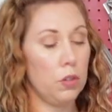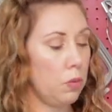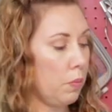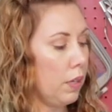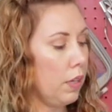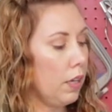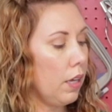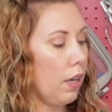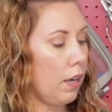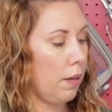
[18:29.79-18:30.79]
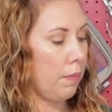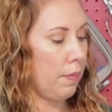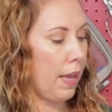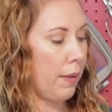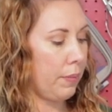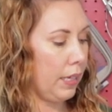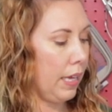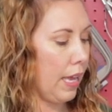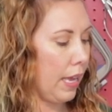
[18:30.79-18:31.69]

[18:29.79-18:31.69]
hoop, um, applique,